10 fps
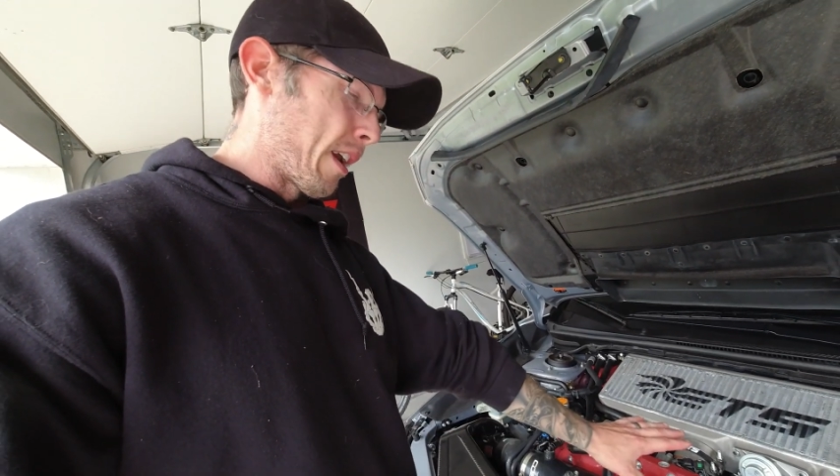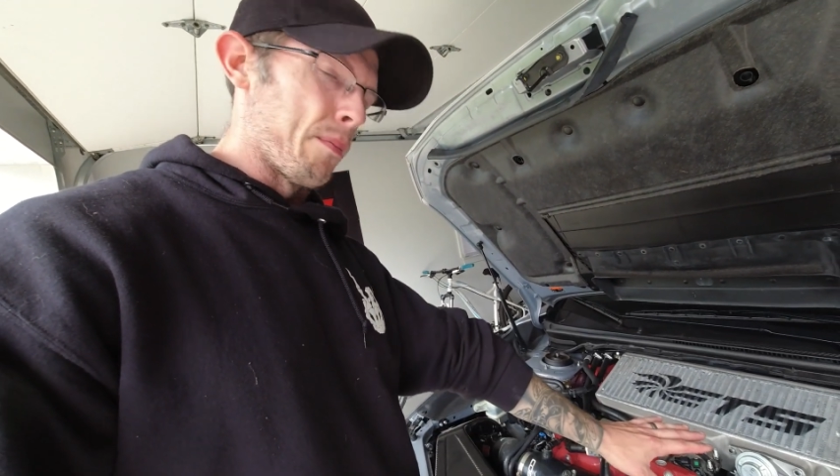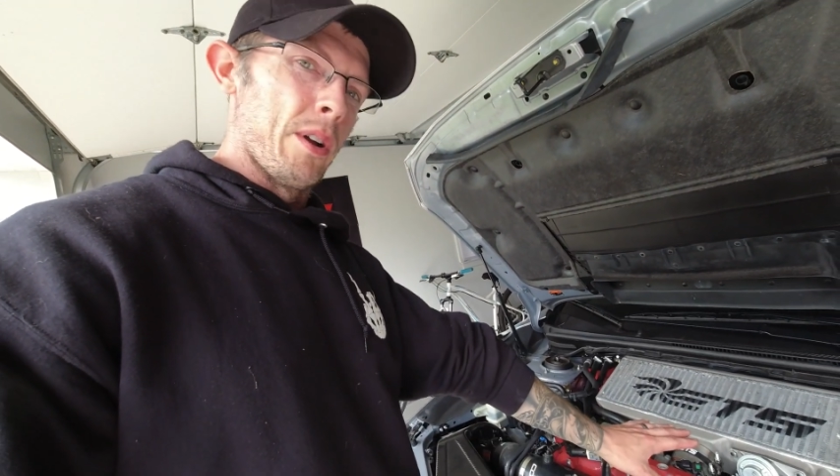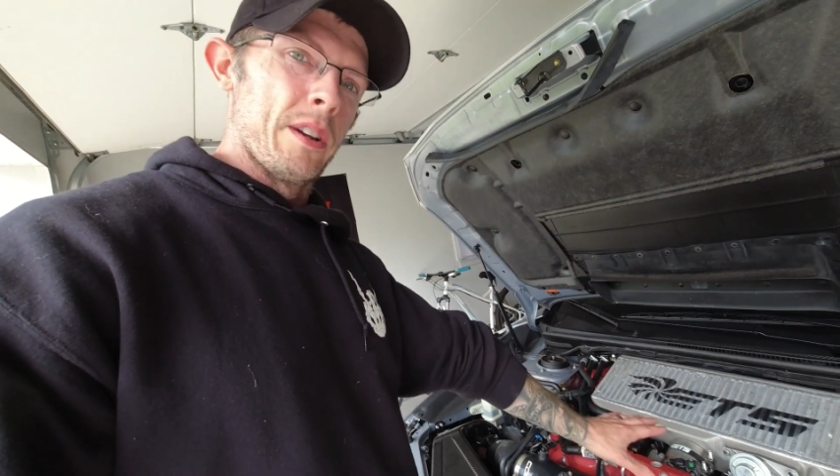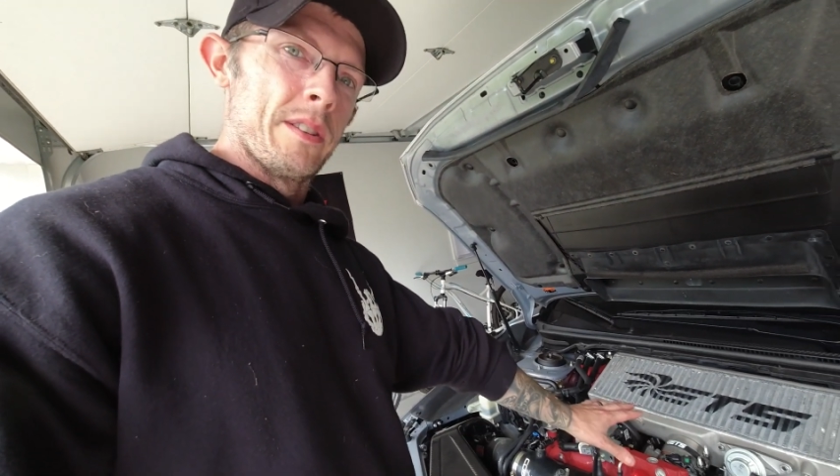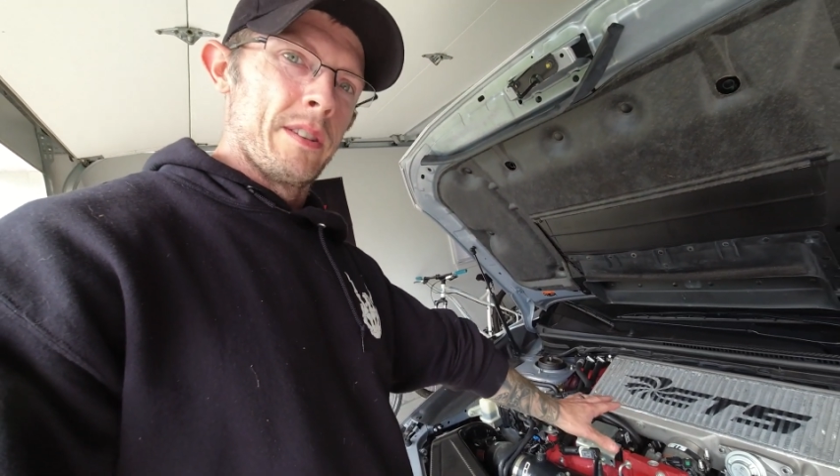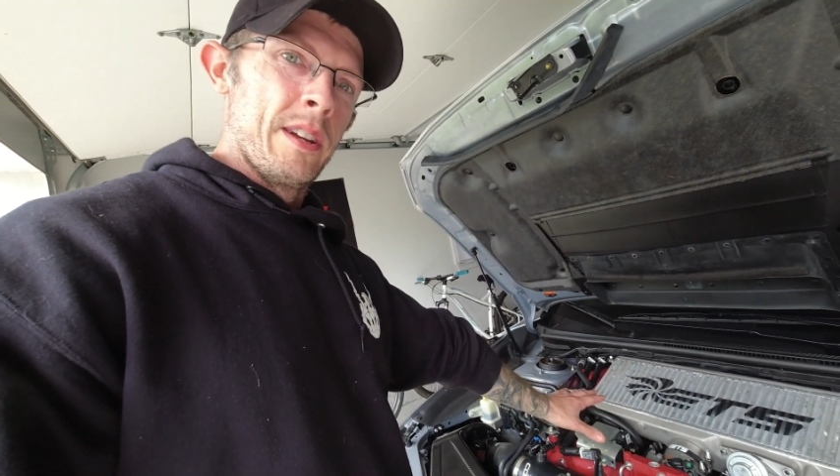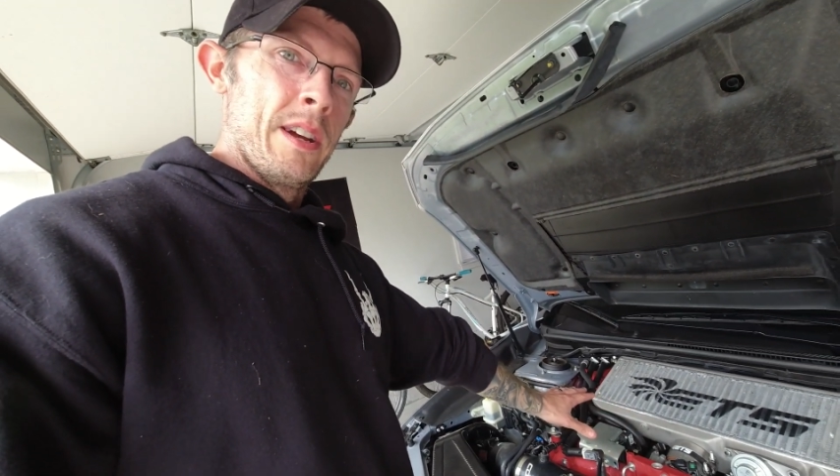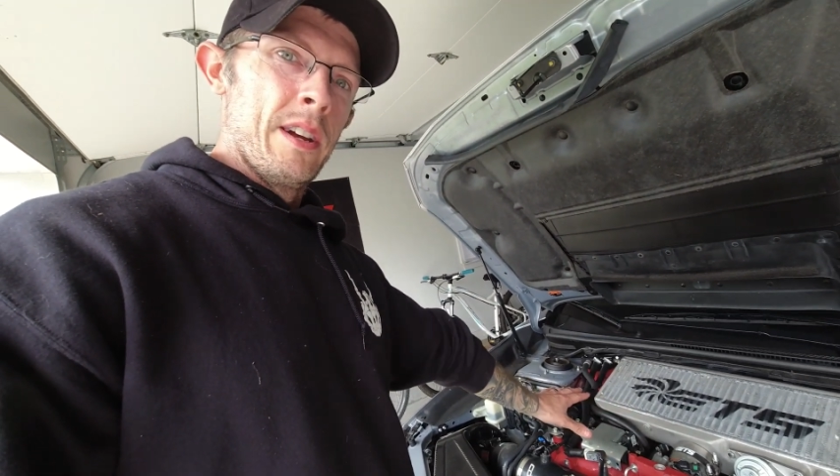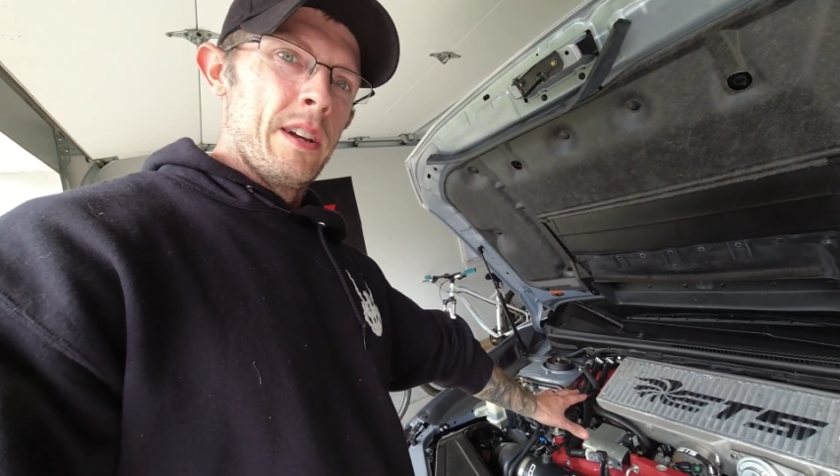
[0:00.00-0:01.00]
I'm running
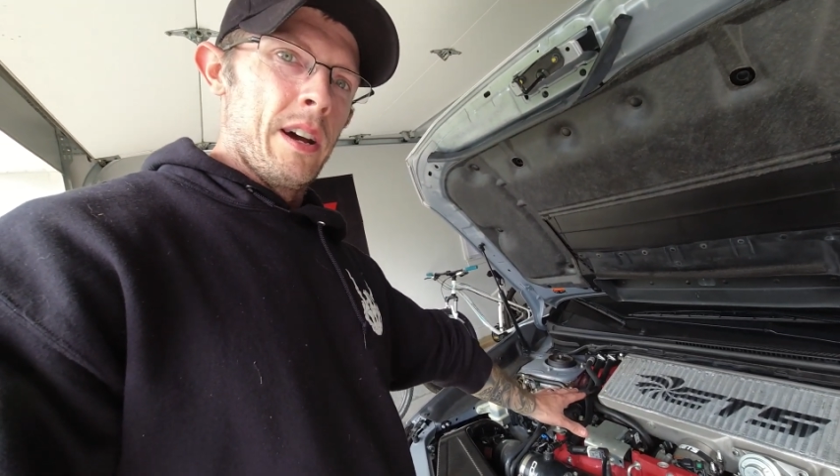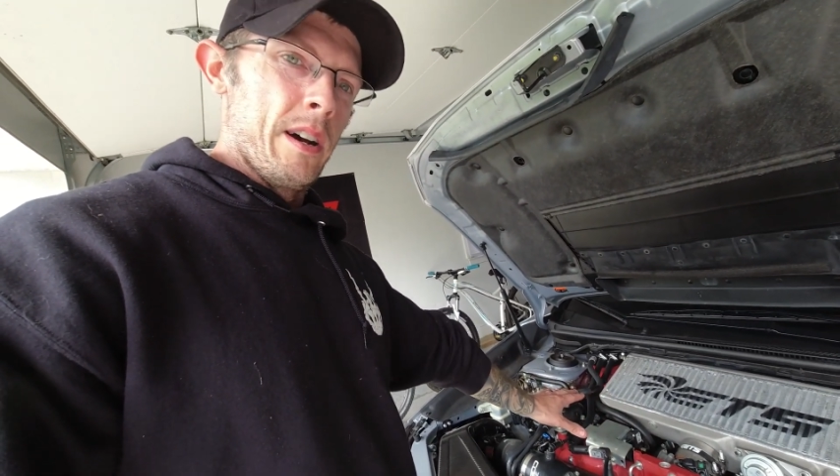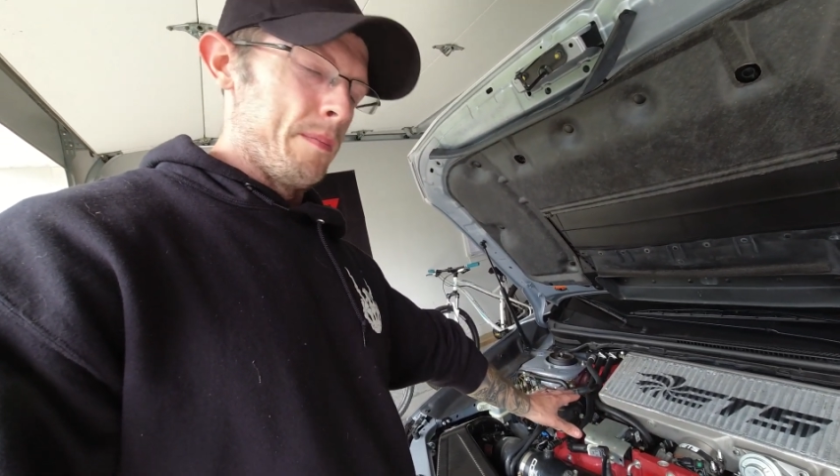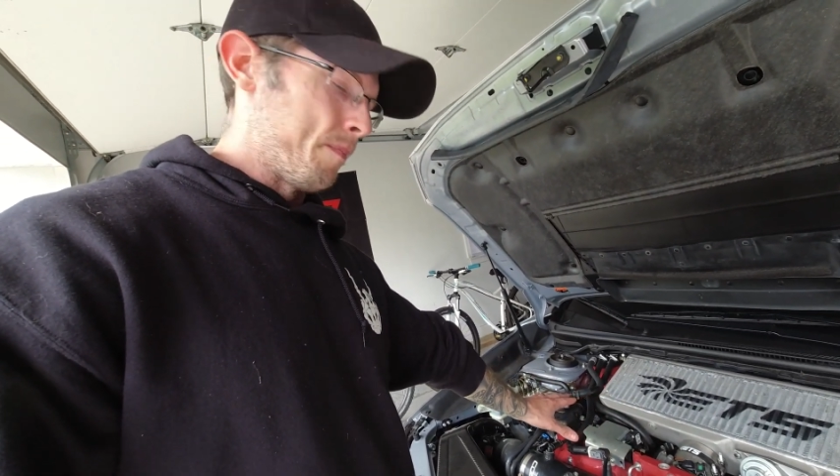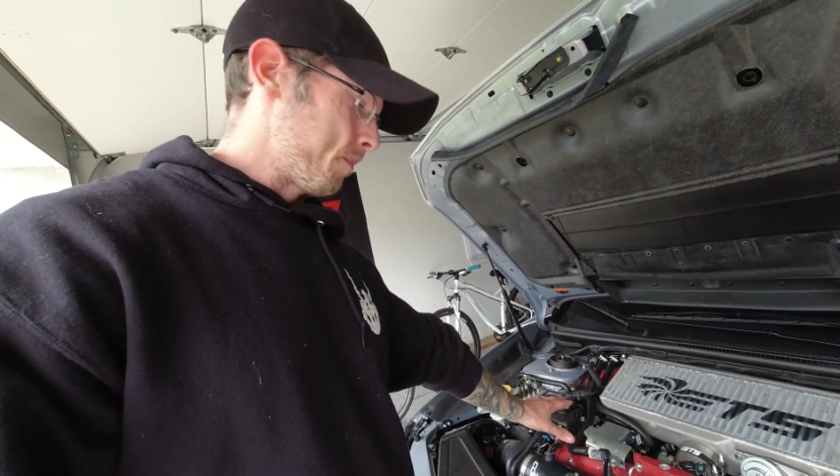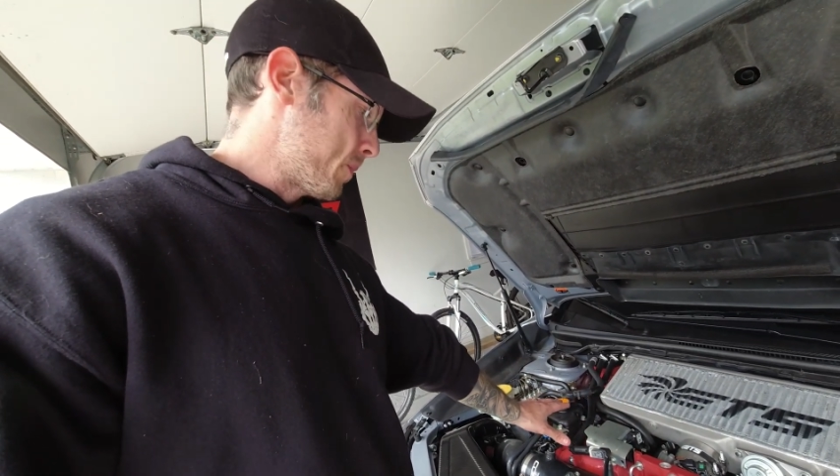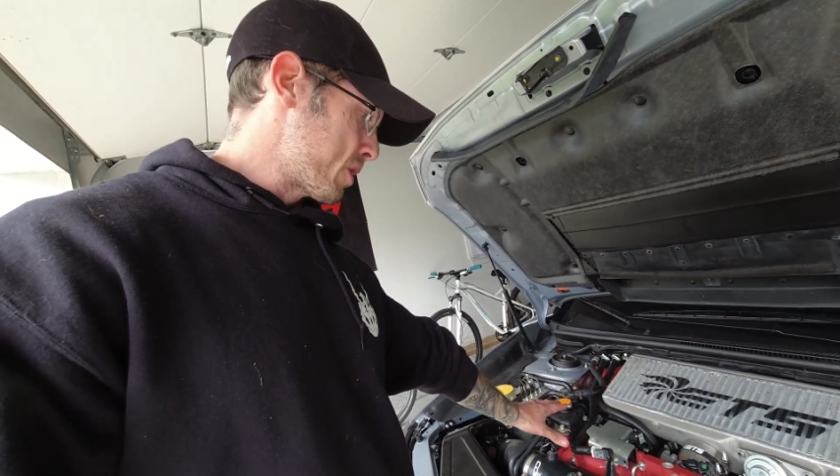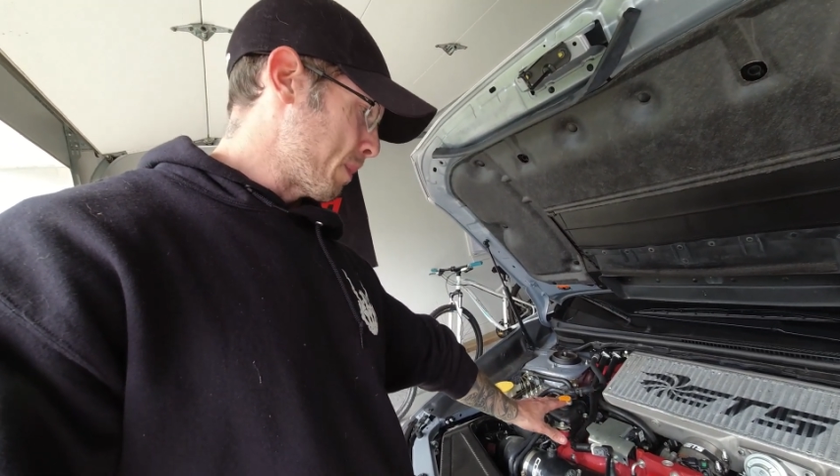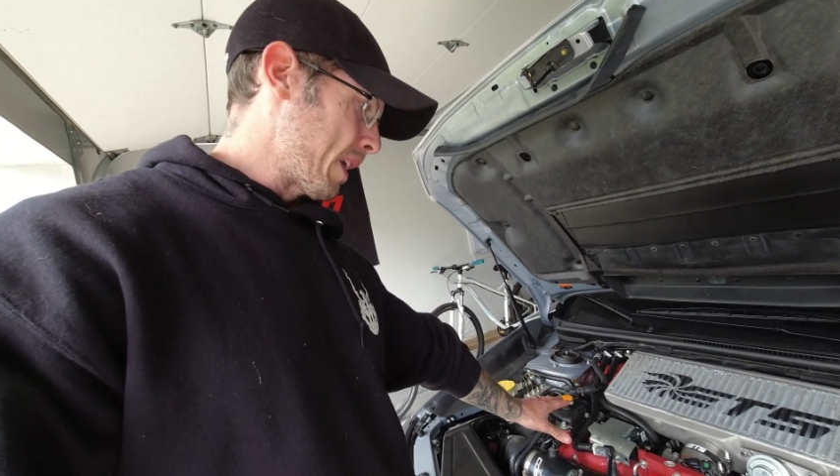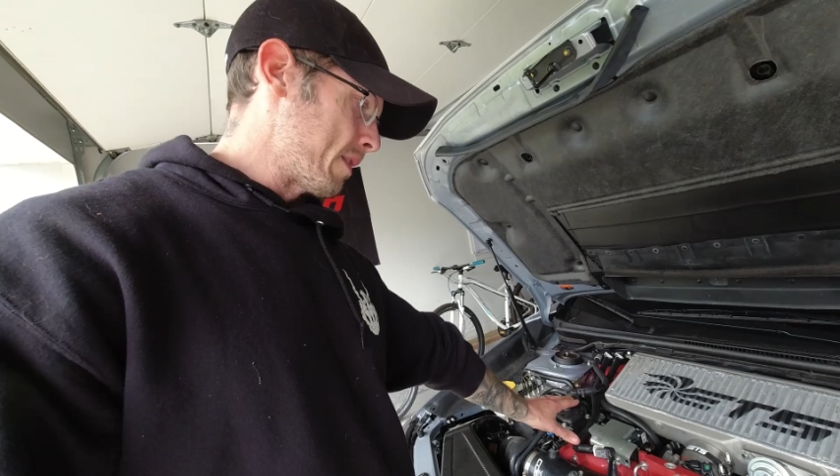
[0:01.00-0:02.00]

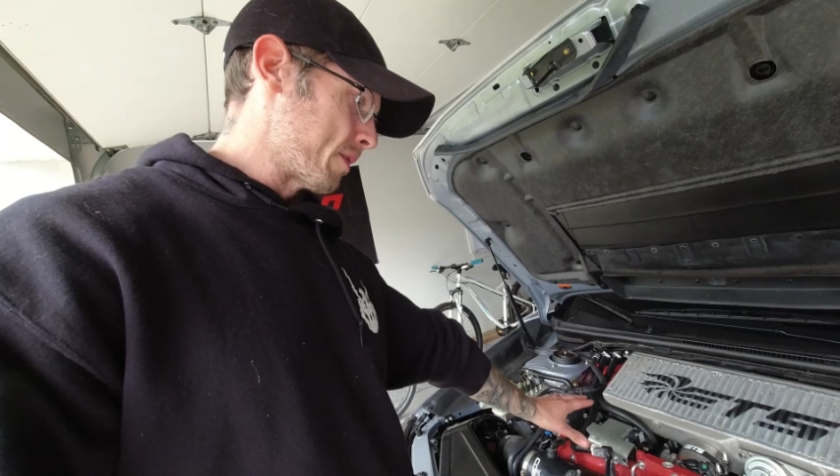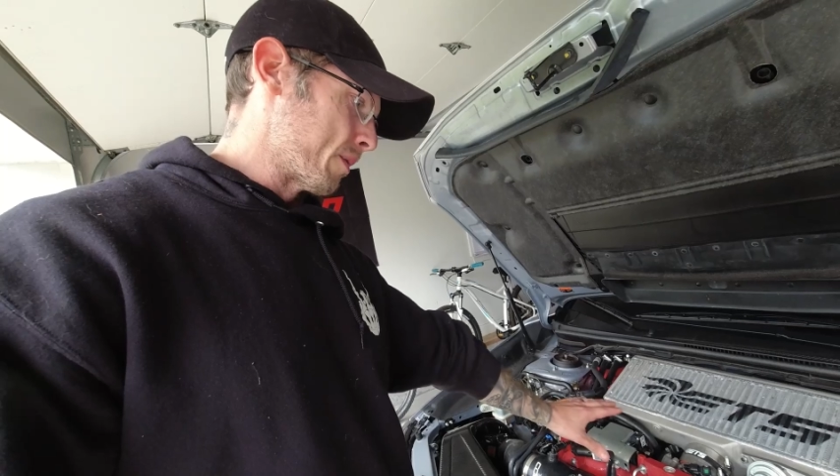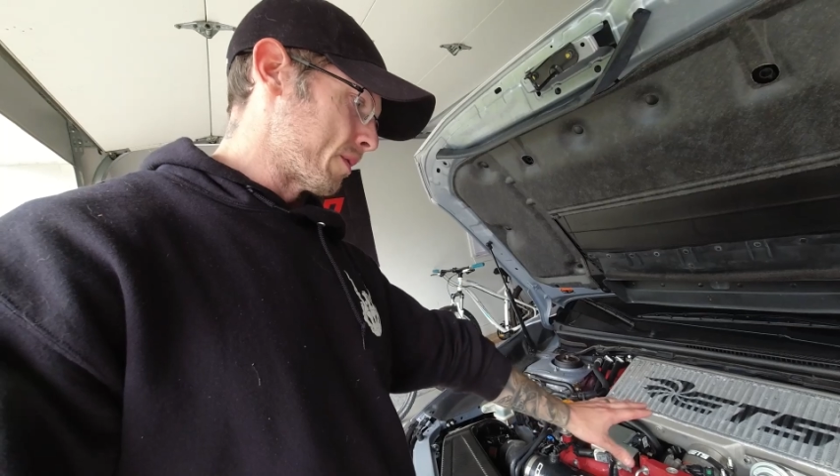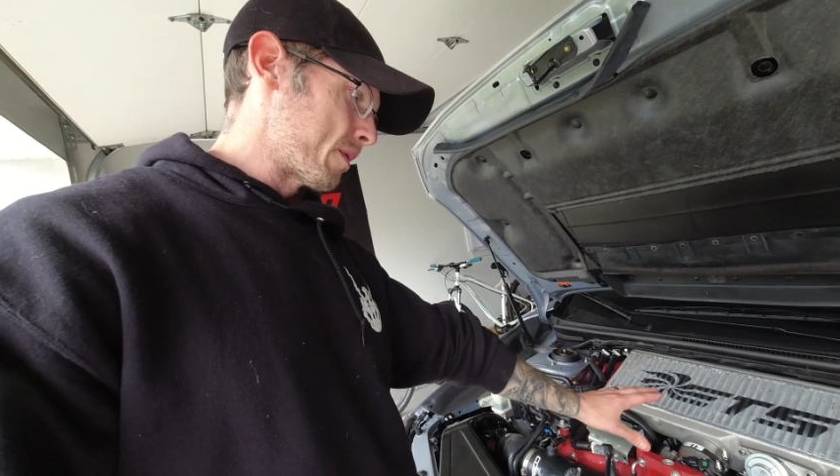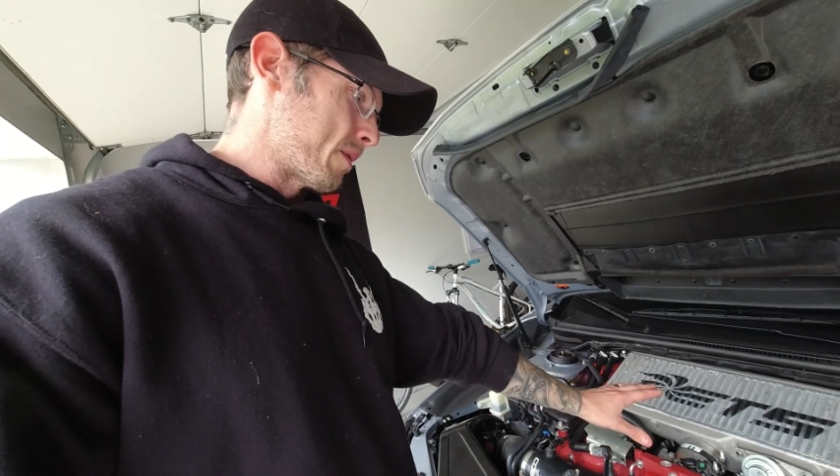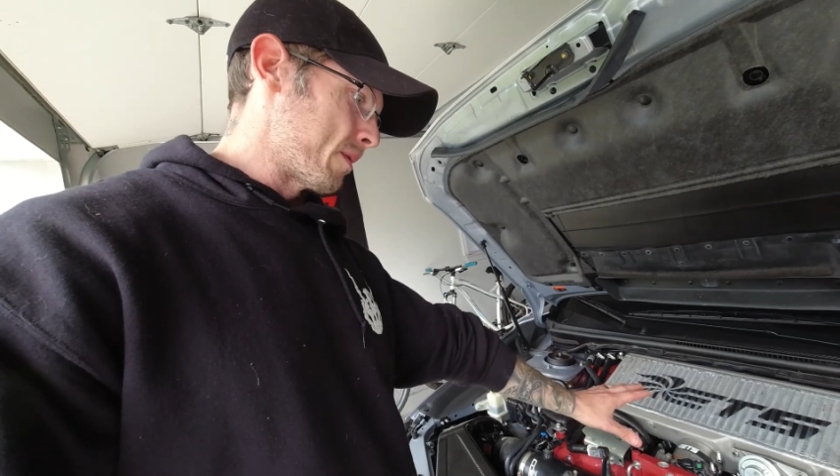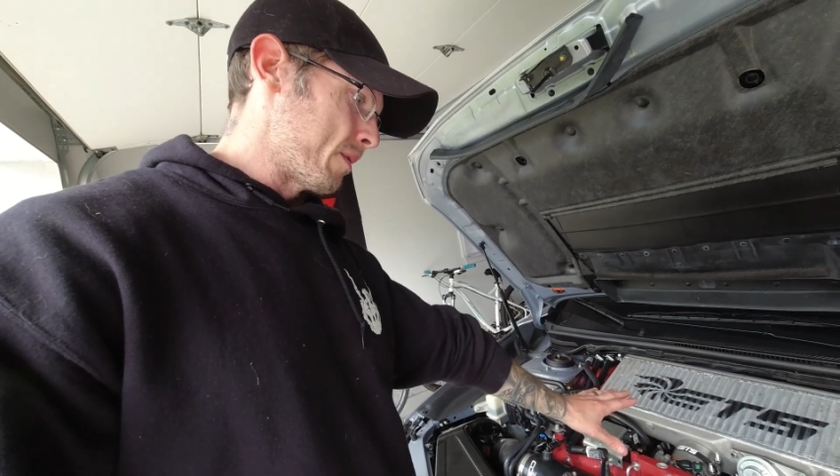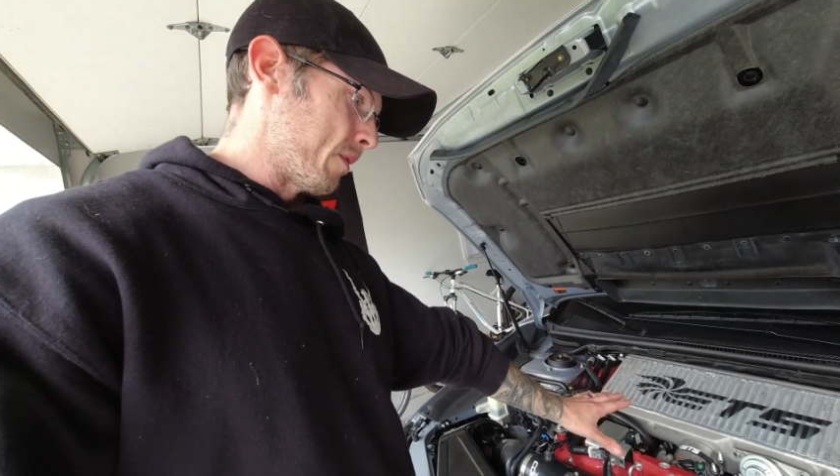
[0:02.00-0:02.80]
spacers